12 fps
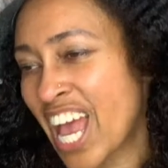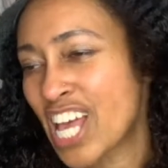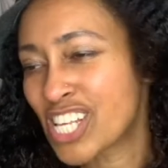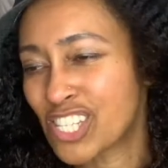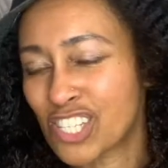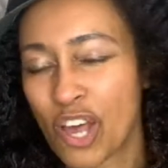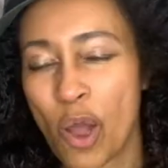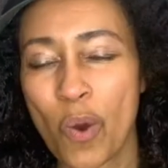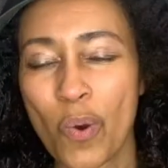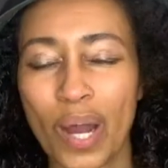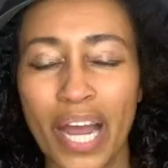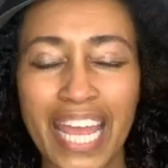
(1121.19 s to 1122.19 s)

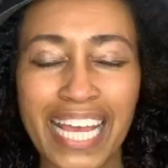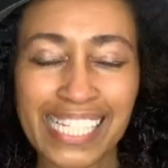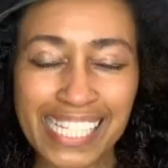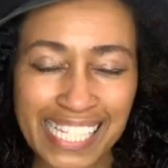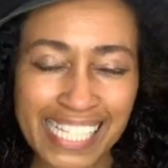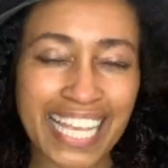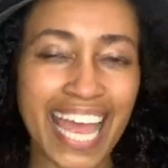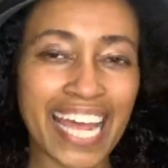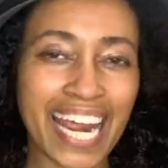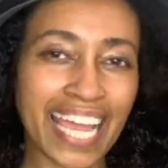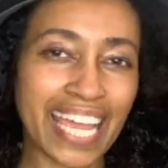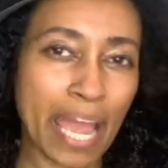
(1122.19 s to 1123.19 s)
So instead I
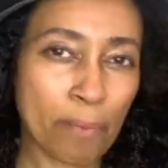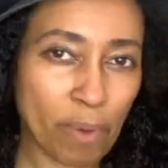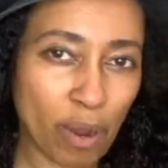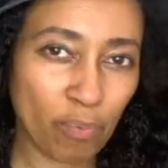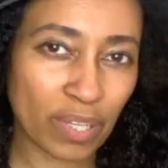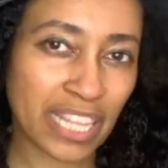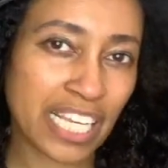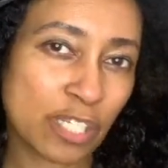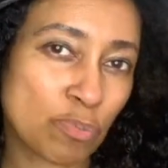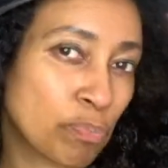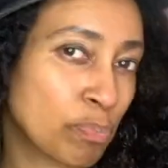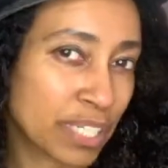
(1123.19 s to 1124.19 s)
came up with these
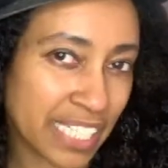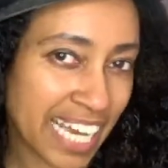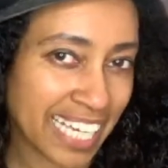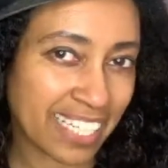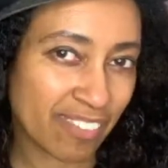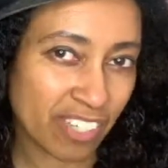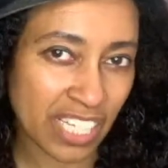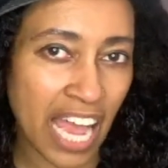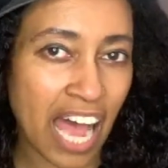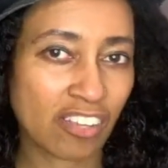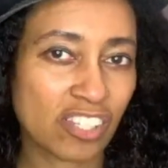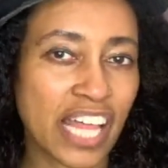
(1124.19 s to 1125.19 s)
protective
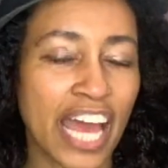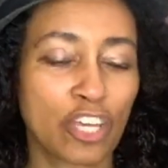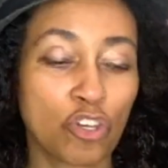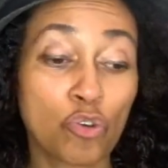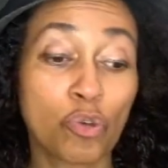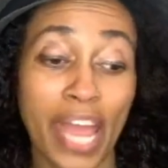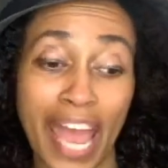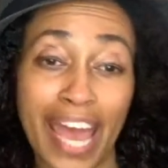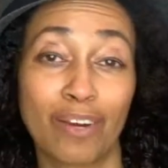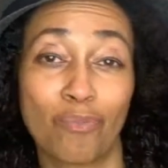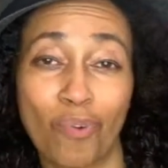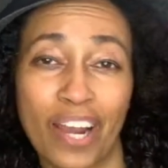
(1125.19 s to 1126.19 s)
styles that you
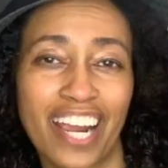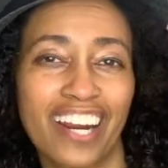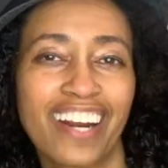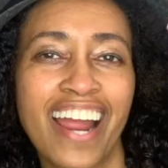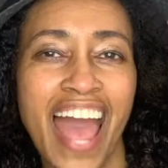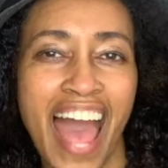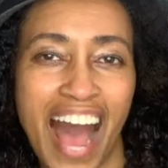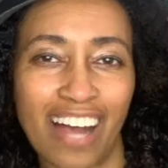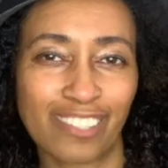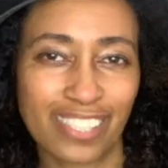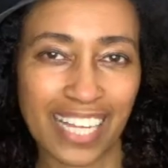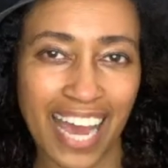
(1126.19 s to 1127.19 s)
can wear
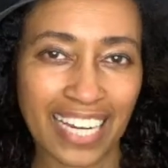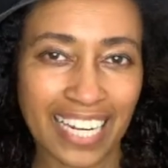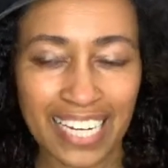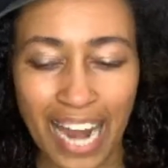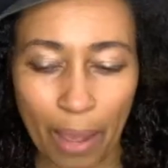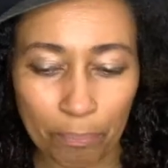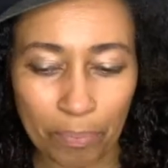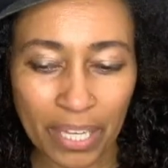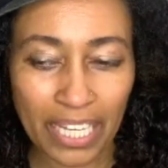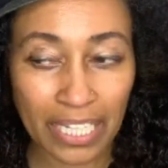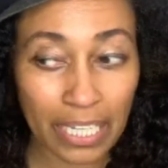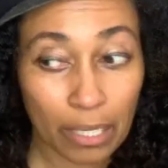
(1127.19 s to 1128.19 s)
outside and not be a
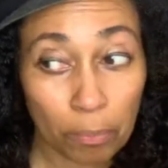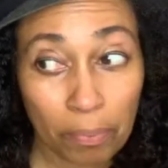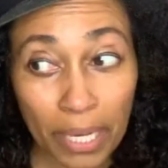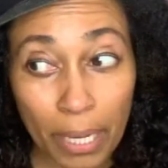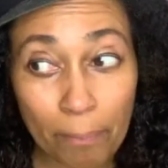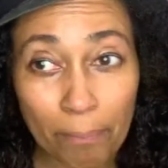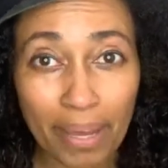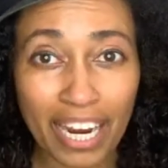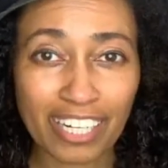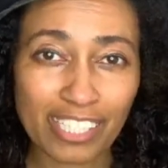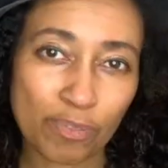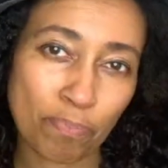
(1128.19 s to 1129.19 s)
little bit
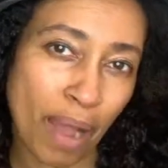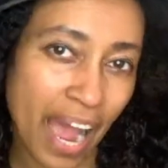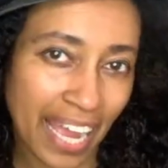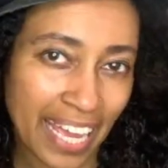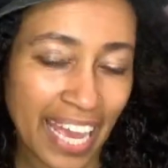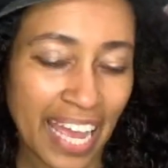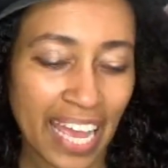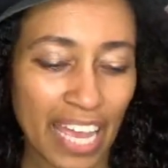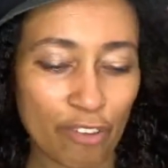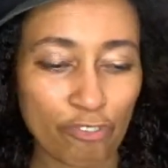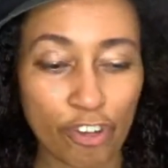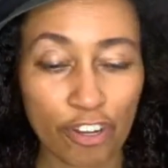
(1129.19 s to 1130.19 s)
embarrassed by,
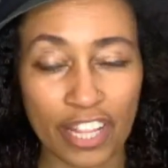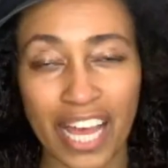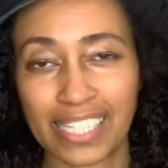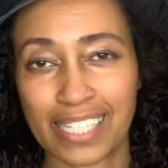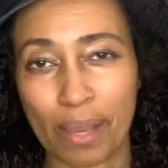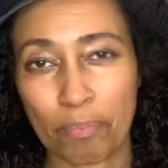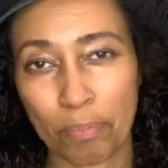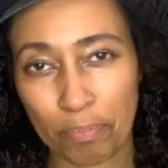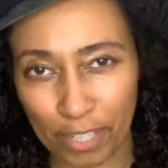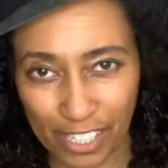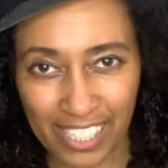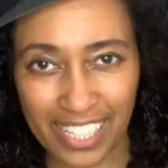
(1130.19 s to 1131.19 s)
if you're that type of
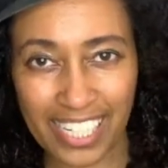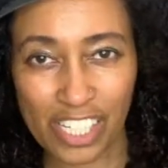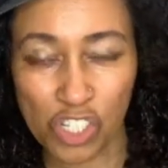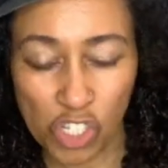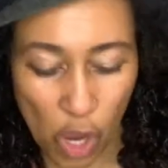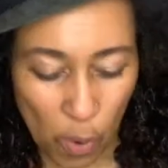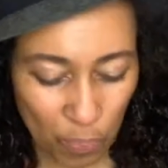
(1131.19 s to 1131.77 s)
person. So